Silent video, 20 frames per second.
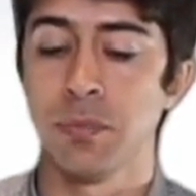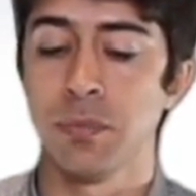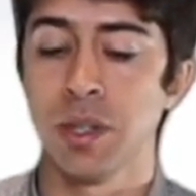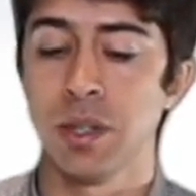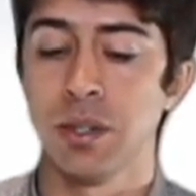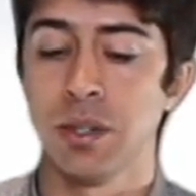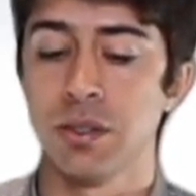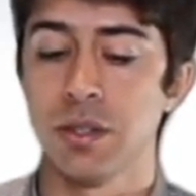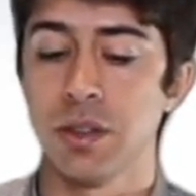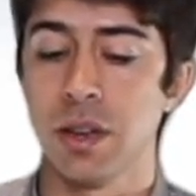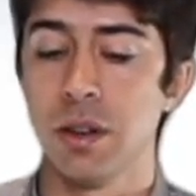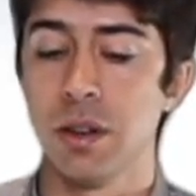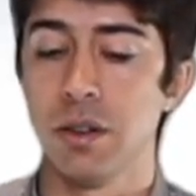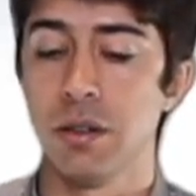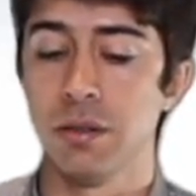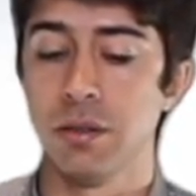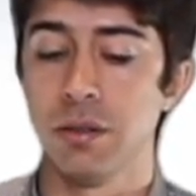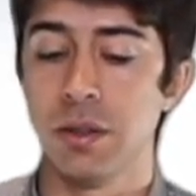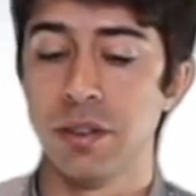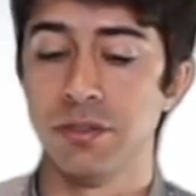So
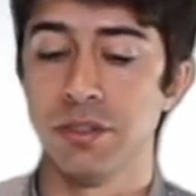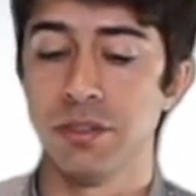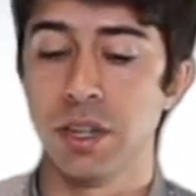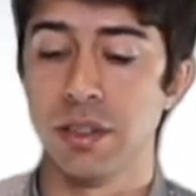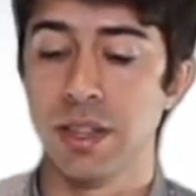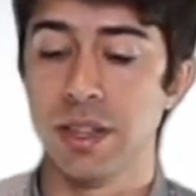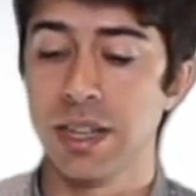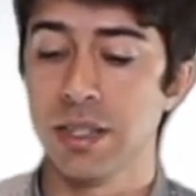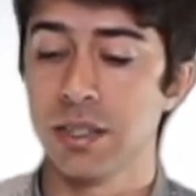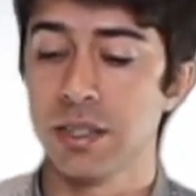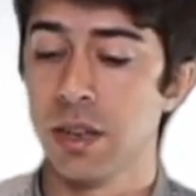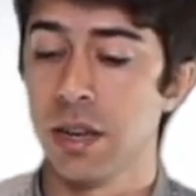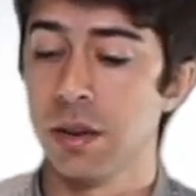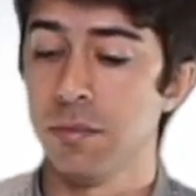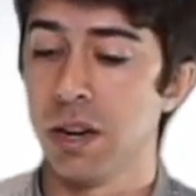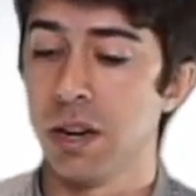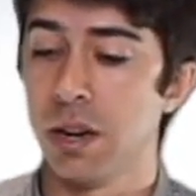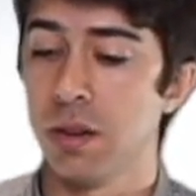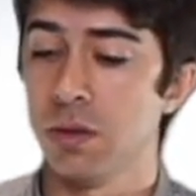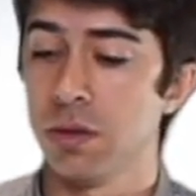I've done that side, but
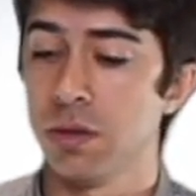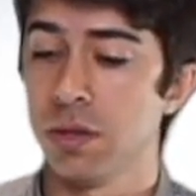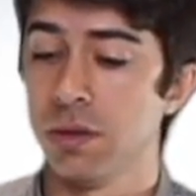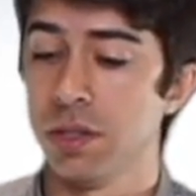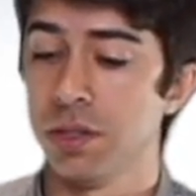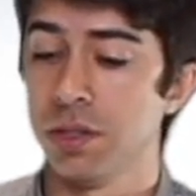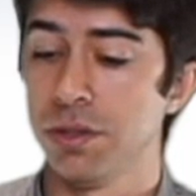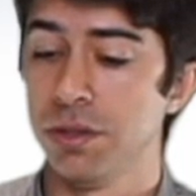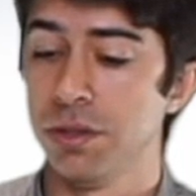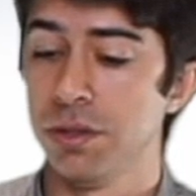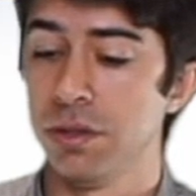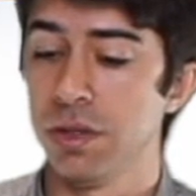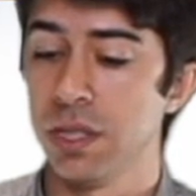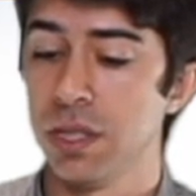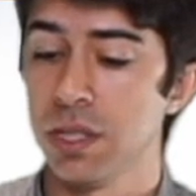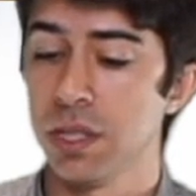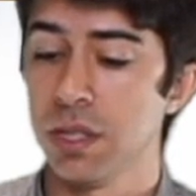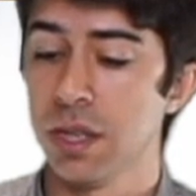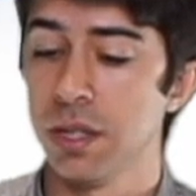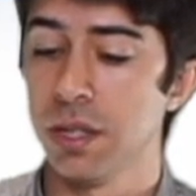I also want to do this
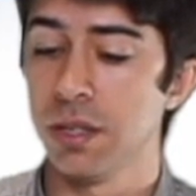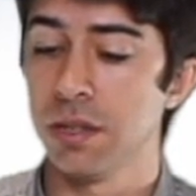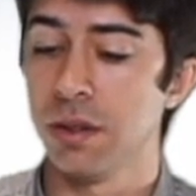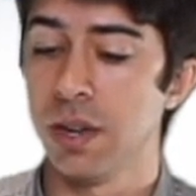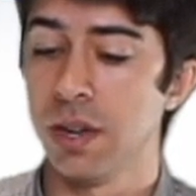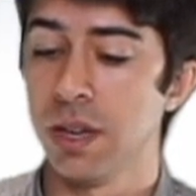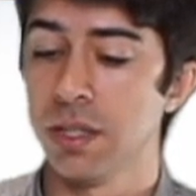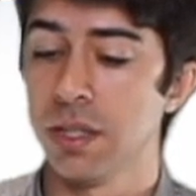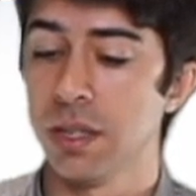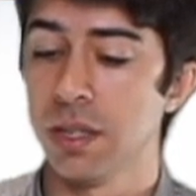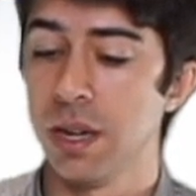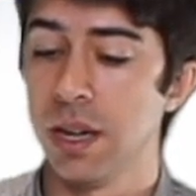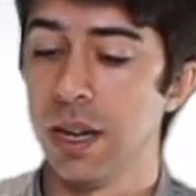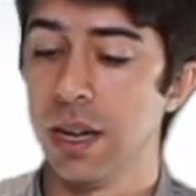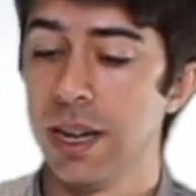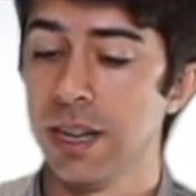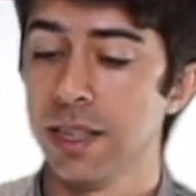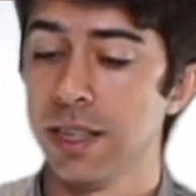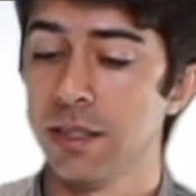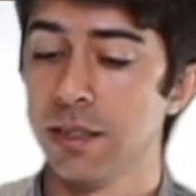side. So I
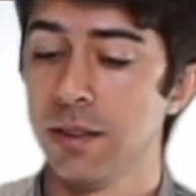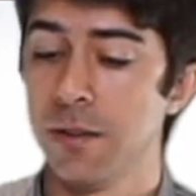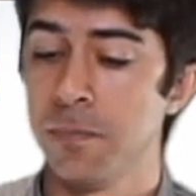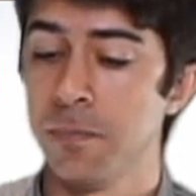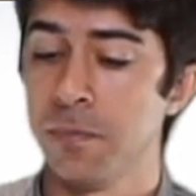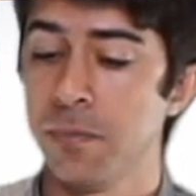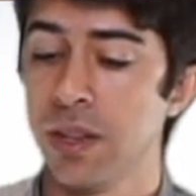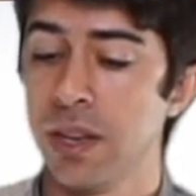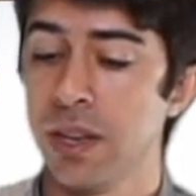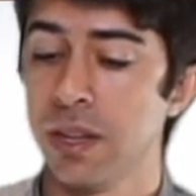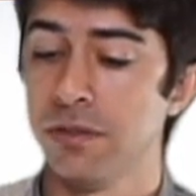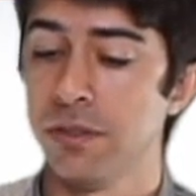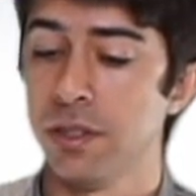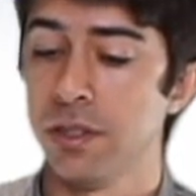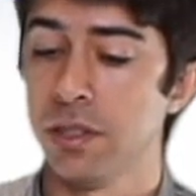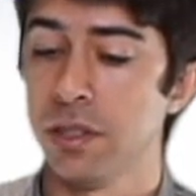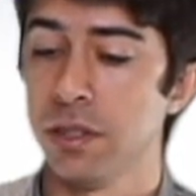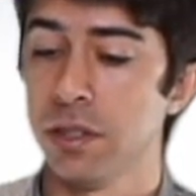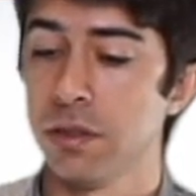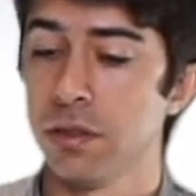select that
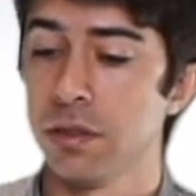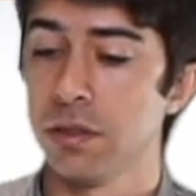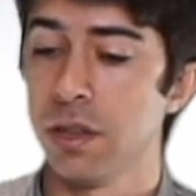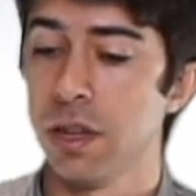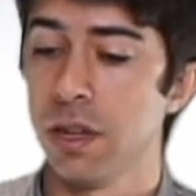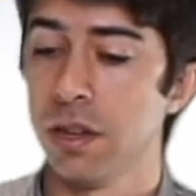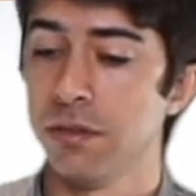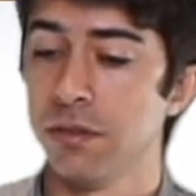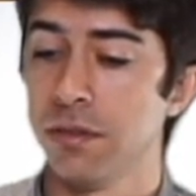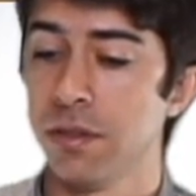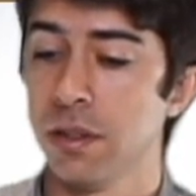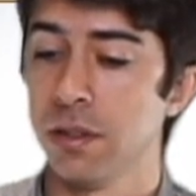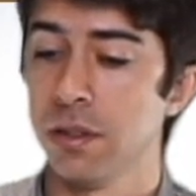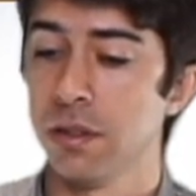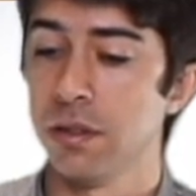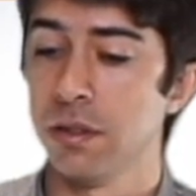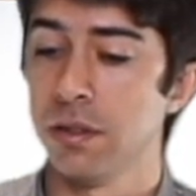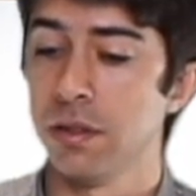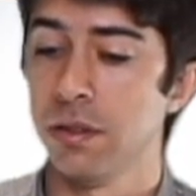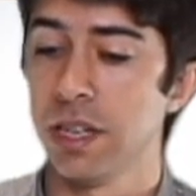vertical side of the
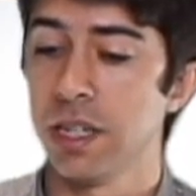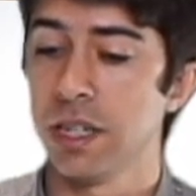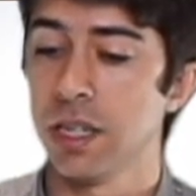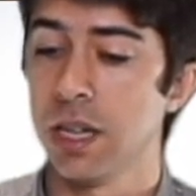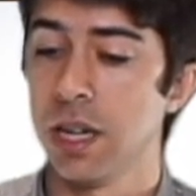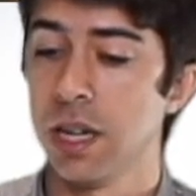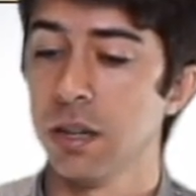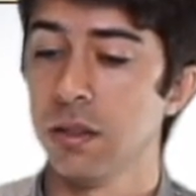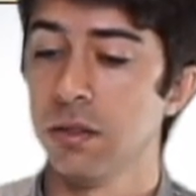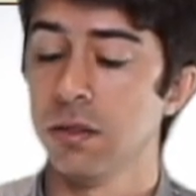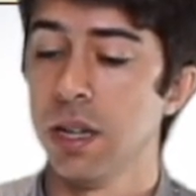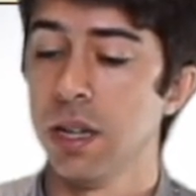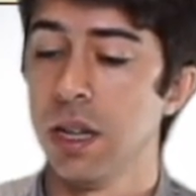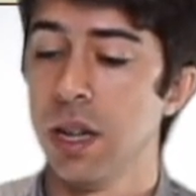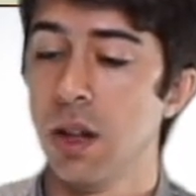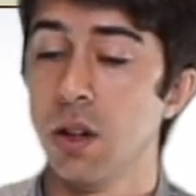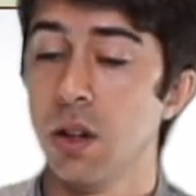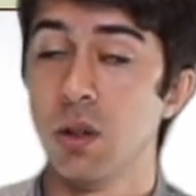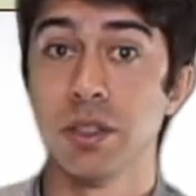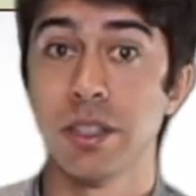rectangle,
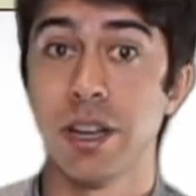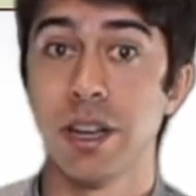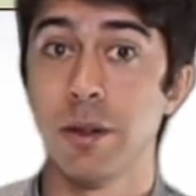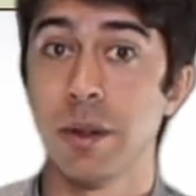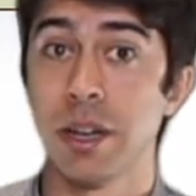hold down my